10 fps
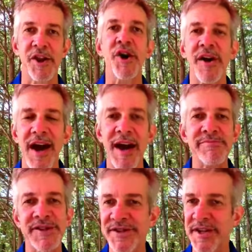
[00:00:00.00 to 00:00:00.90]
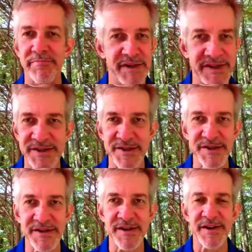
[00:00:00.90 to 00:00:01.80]
Look, I'm just in
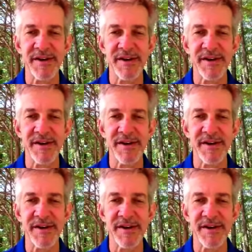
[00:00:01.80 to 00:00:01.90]
business.